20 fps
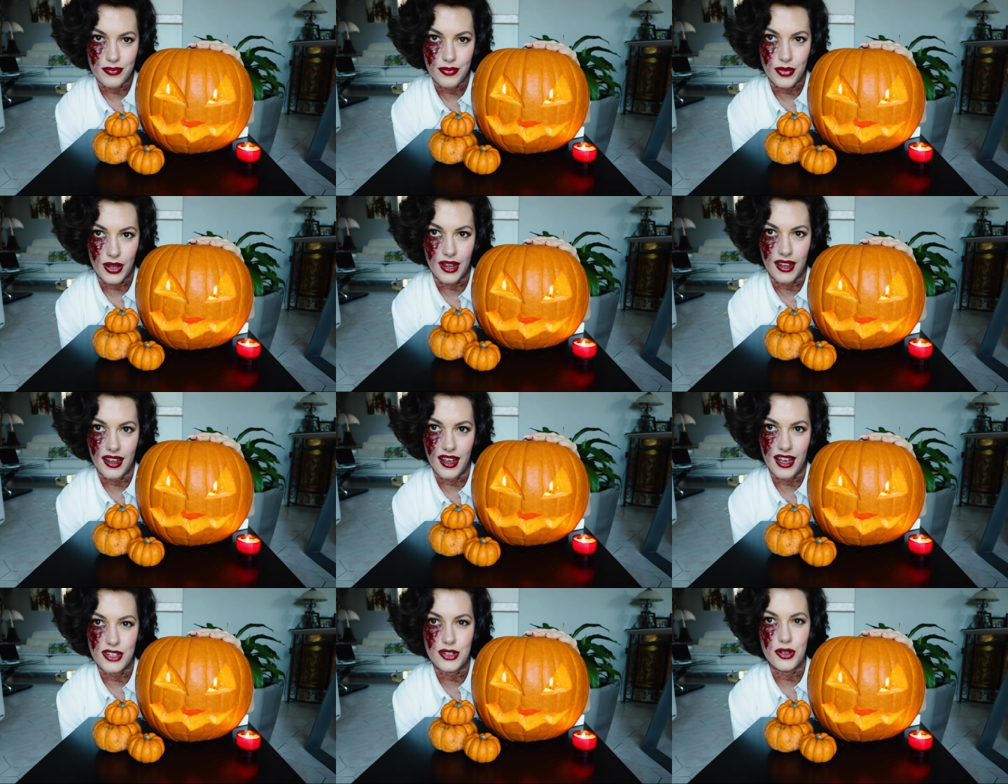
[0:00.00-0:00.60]

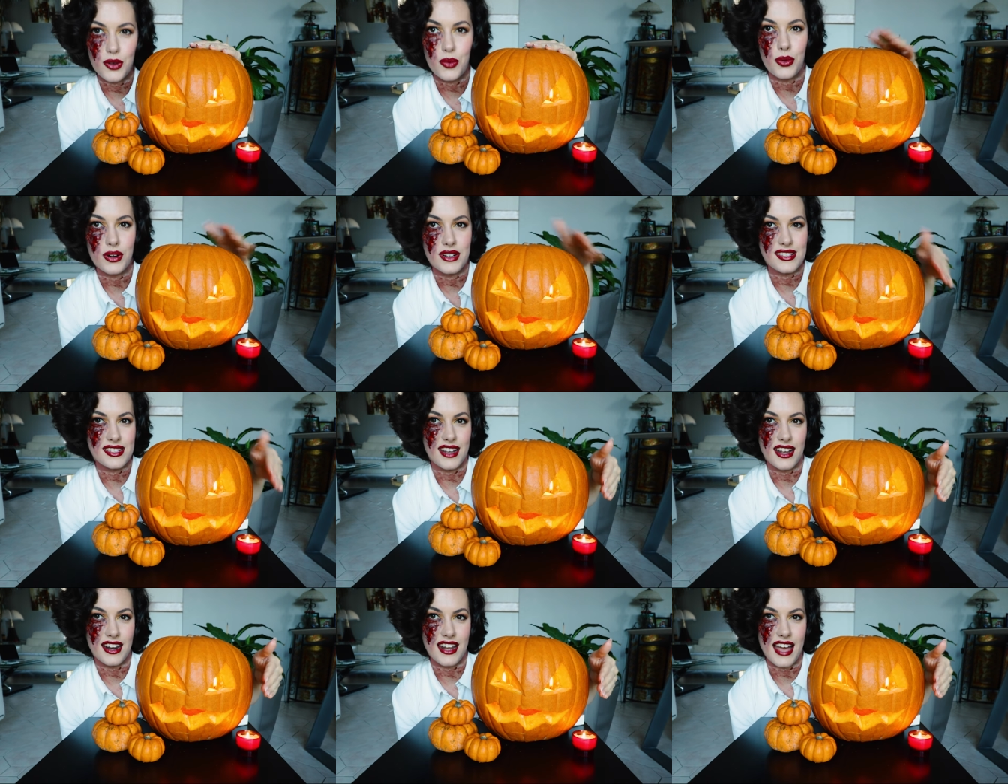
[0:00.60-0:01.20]
But I don't want to
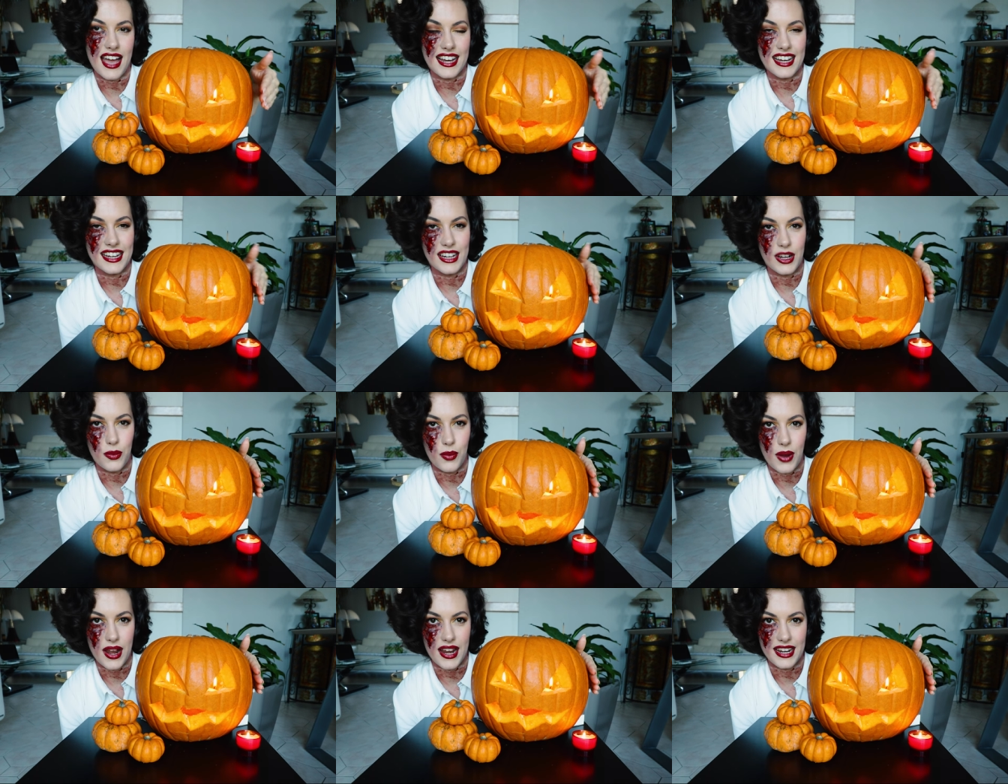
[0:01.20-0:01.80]
start hacking
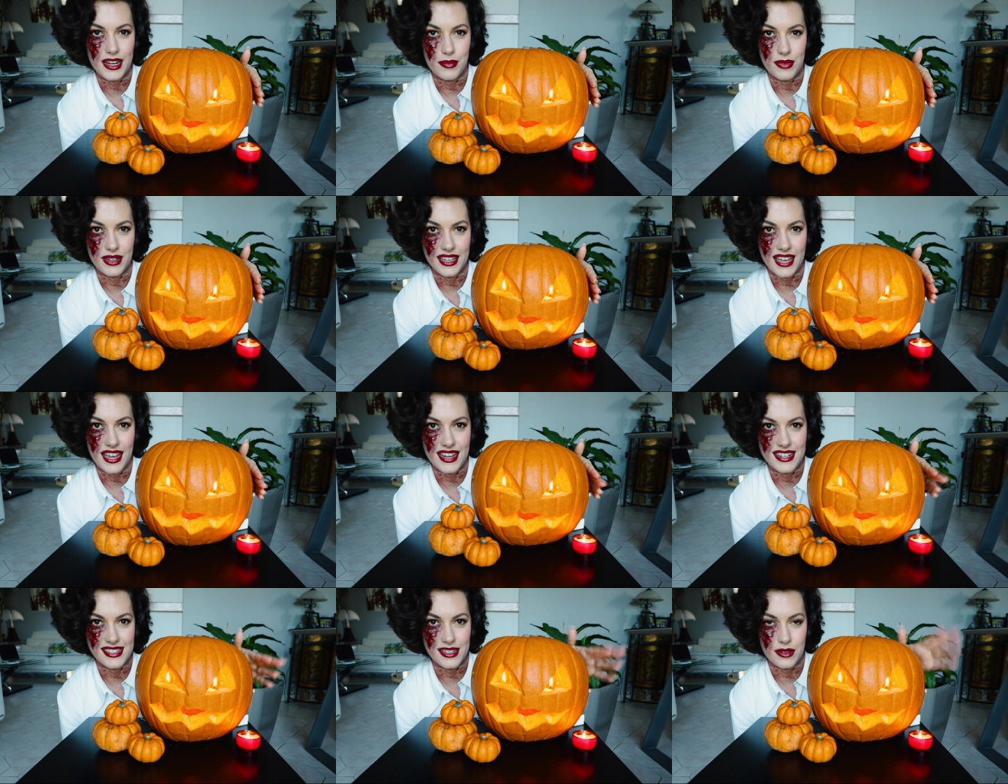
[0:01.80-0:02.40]
away at him in
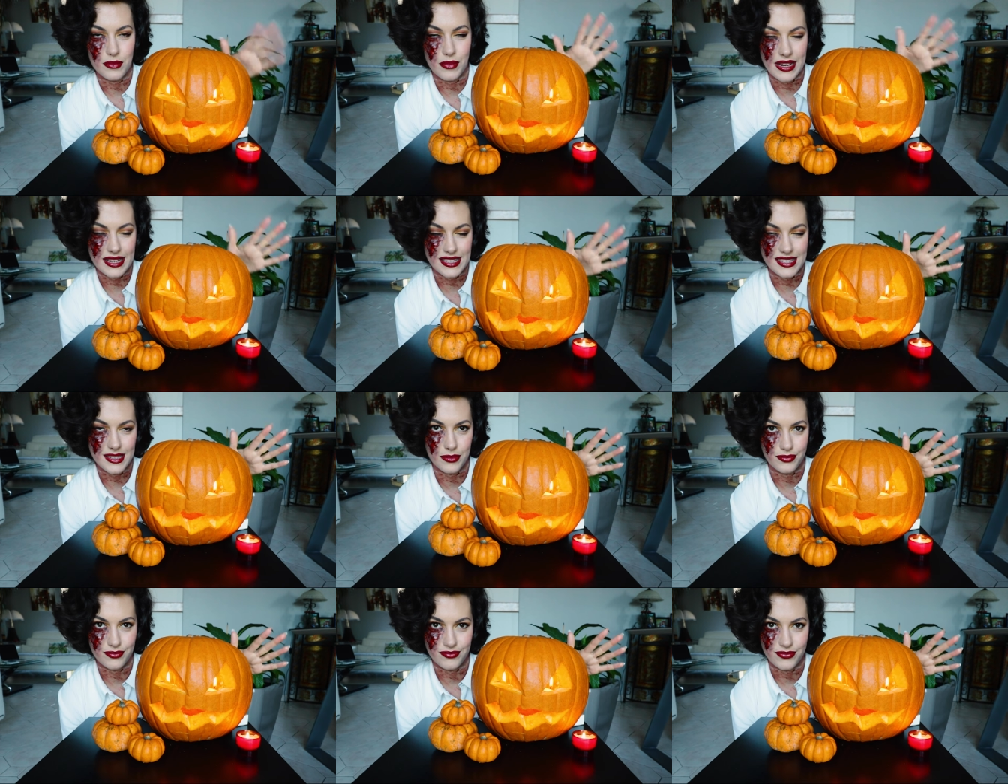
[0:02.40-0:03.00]
case it makes
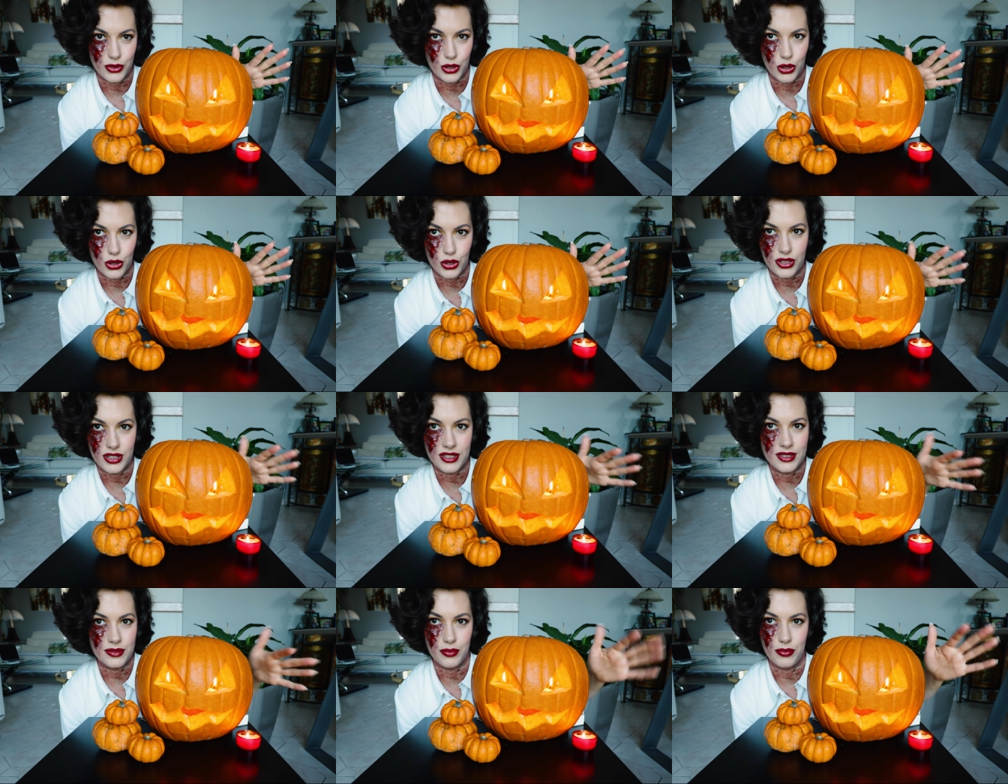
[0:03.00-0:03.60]
him
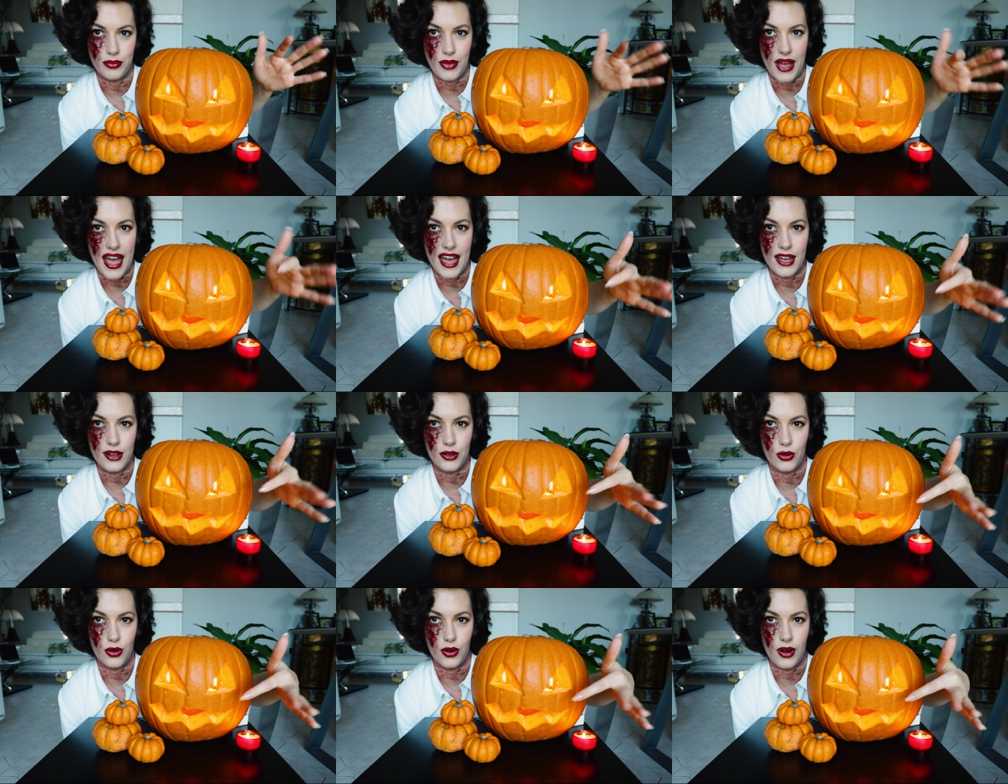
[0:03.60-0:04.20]
look
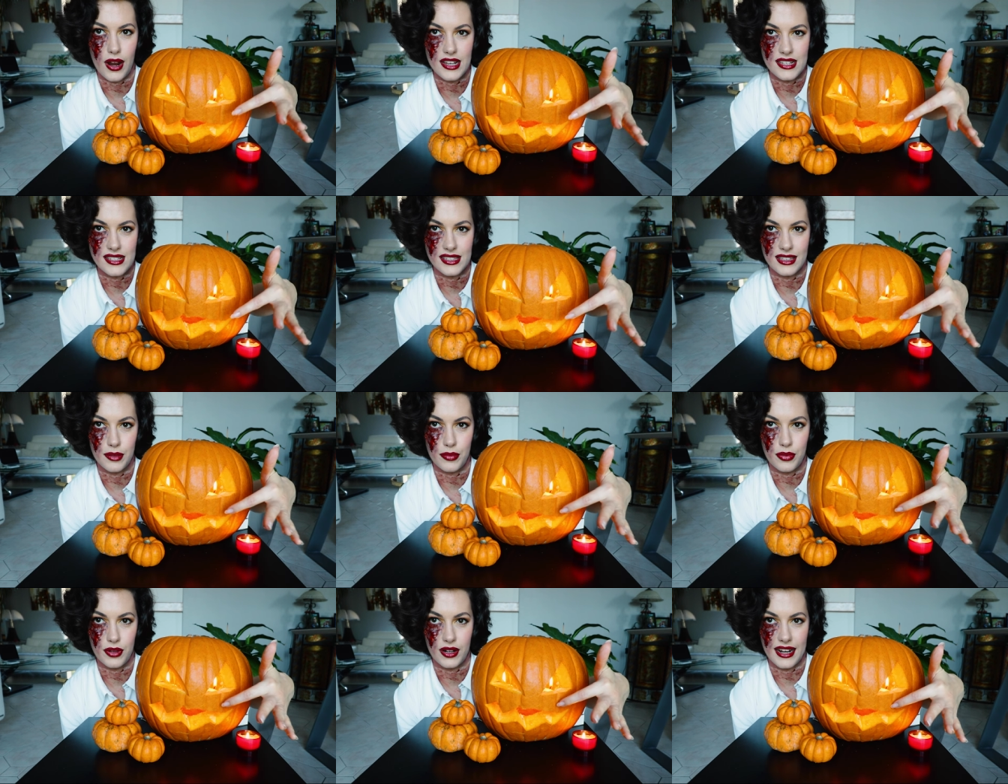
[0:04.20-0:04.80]
bad or I
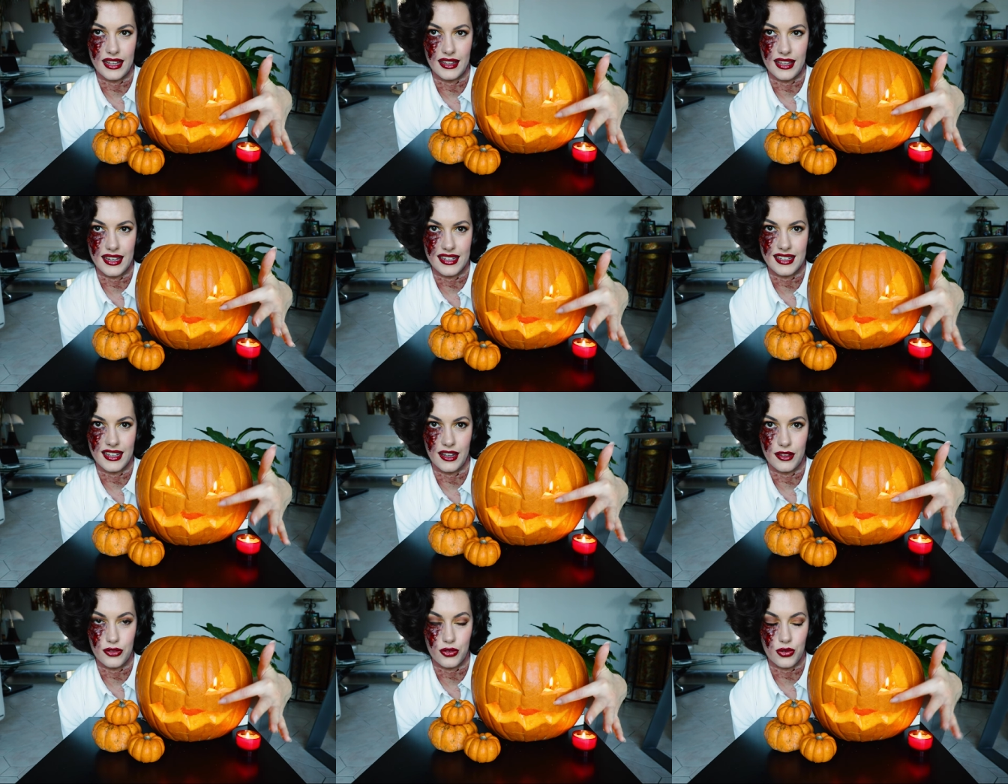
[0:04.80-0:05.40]
slip and I like
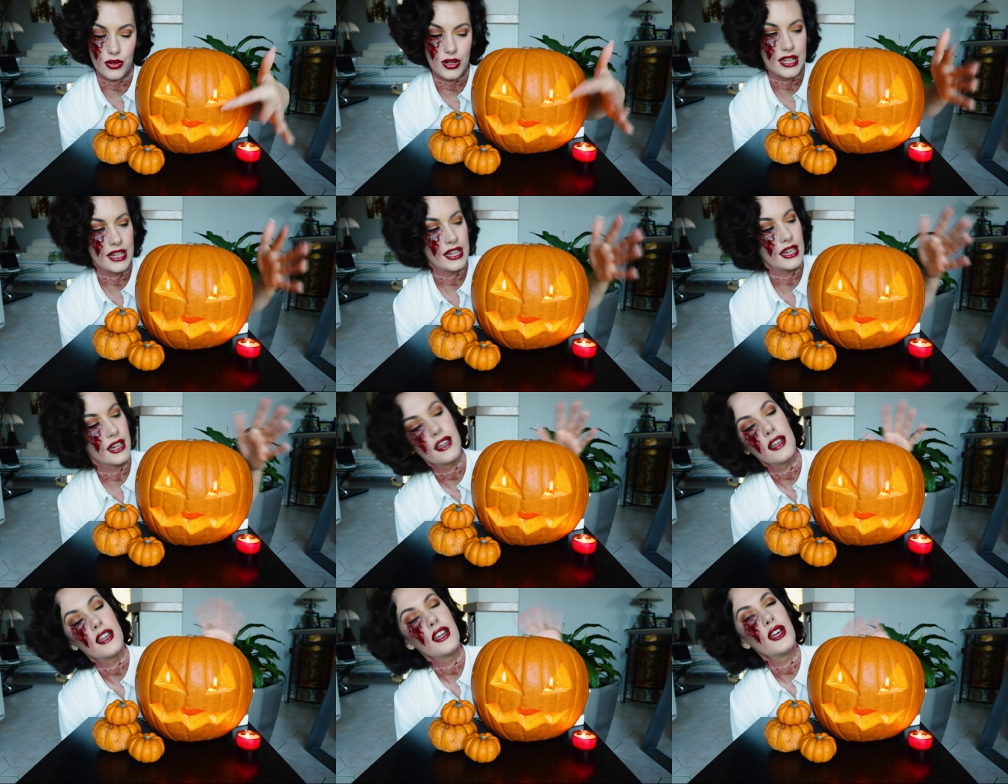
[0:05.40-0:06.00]
cut through
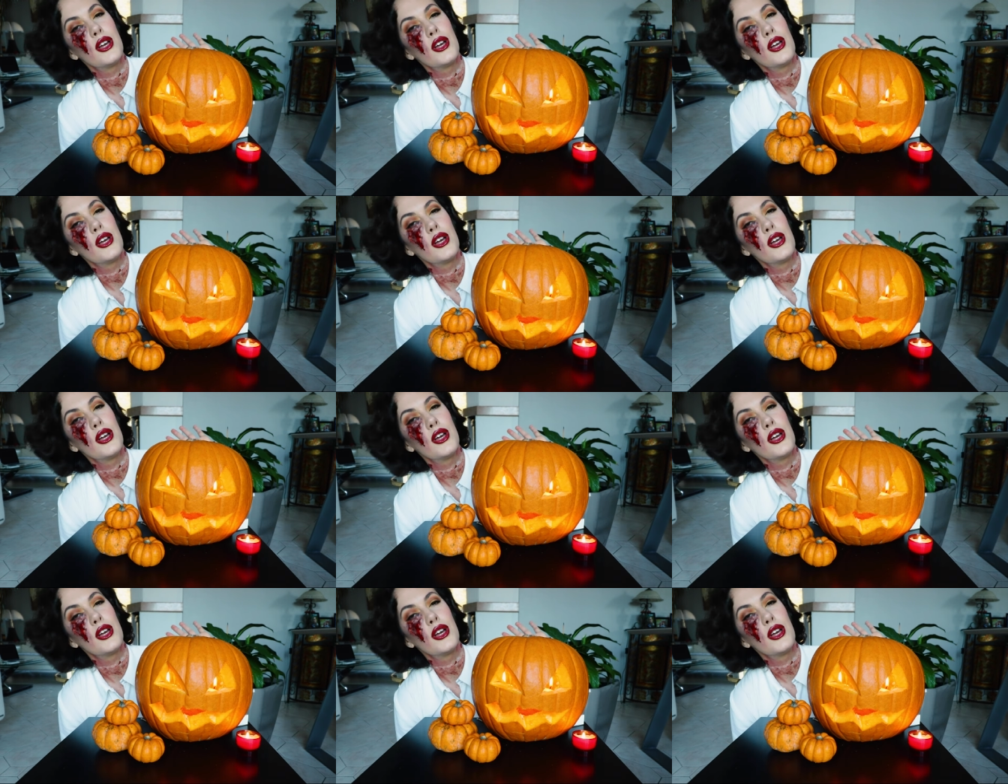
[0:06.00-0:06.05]
here.